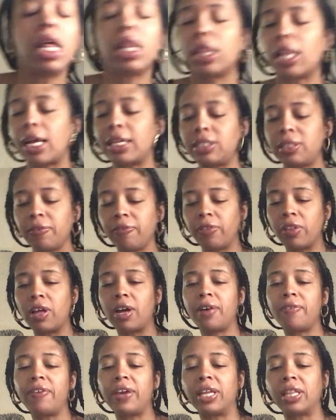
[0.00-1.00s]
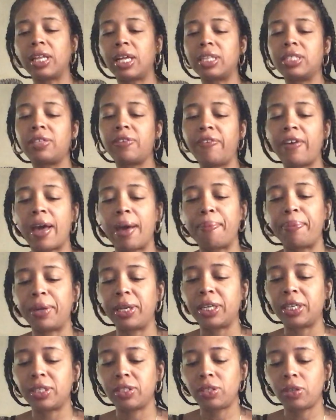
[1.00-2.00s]
lots of love and lots of
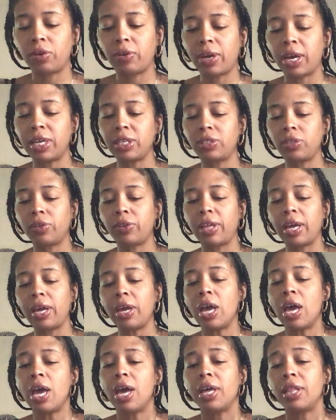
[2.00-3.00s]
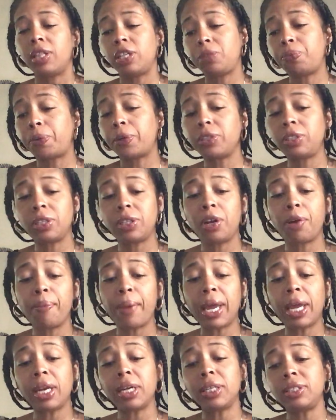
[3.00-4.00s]
happiness. Okay, so this person, they're
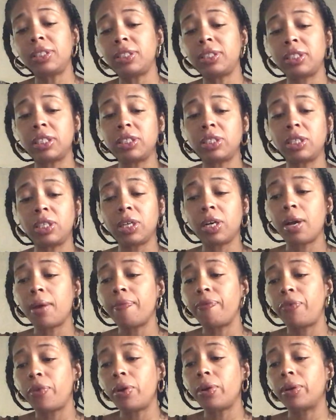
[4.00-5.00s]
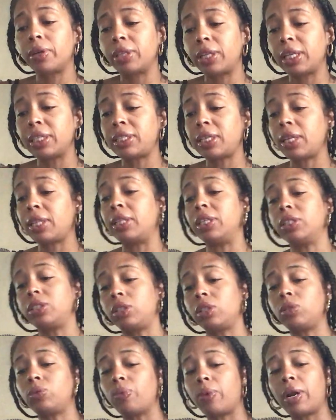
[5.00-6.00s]
making a decision to come forward. They say,
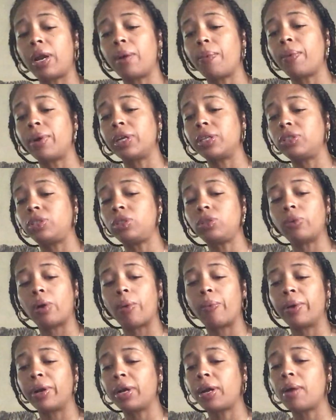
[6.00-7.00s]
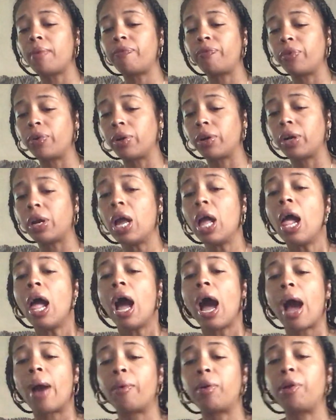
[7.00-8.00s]
this is what I want to do. I want to come forward.
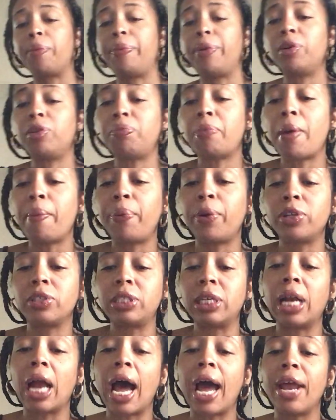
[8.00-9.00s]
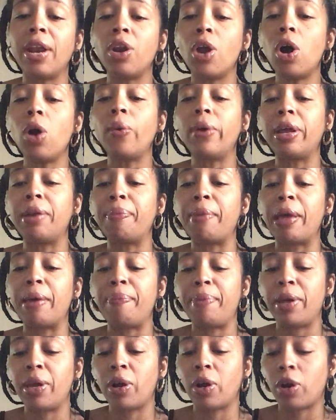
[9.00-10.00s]
I want to be with my person. I know it may
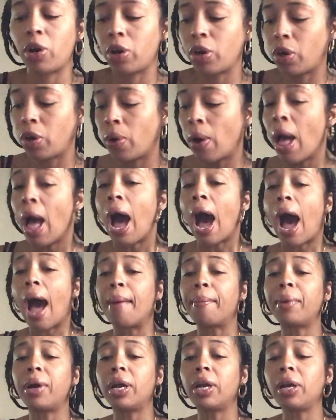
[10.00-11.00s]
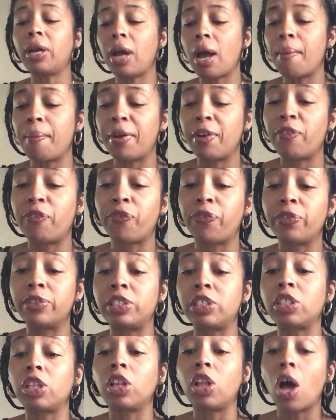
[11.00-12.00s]
be a hurdle. I'm going to come in
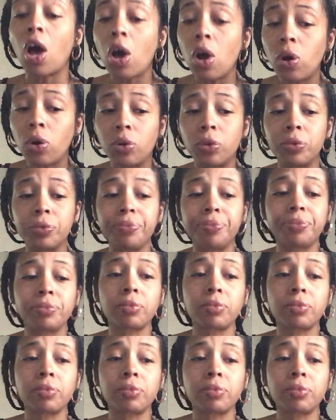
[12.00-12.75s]
slow